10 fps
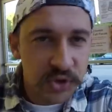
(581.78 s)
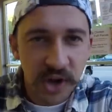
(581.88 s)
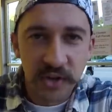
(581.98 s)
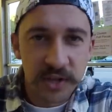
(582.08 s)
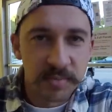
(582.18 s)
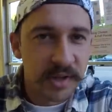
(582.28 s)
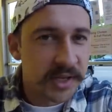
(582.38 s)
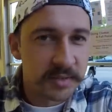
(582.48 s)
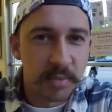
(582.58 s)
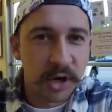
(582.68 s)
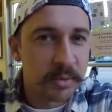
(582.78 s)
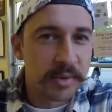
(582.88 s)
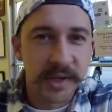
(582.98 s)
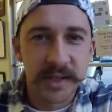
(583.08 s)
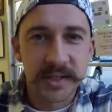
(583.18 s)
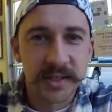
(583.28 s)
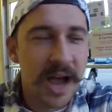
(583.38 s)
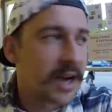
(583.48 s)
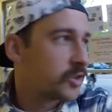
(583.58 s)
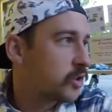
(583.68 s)
we saw this place, burger place,
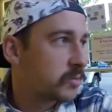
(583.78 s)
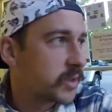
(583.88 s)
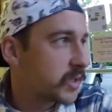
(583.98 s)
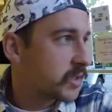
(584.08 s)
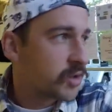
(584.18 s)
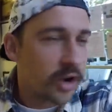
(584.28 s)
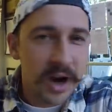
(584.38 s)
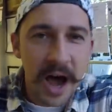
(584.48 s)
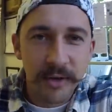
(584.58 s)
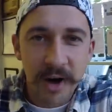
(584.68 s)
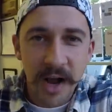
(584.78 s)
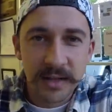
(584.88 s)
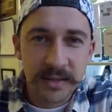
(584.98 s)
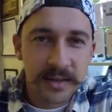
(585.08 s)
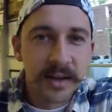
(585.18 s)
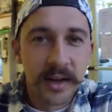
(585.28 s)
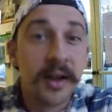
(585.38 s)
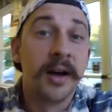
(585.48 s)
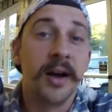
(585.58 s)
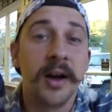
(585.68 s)
hot dog place called Hot Rods.
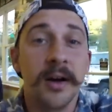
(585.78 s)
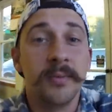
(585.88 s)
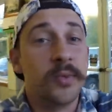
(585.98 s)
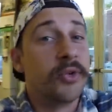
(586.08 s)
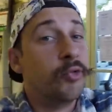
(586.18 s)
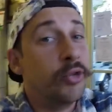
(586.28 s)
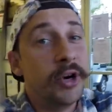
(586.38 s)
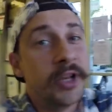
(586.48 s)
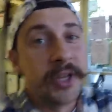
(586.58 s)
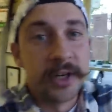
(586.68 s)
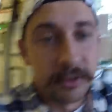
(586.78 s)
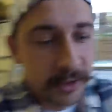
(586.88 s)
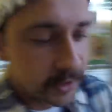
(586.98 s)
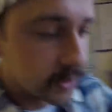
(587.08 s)
Um, really hungry,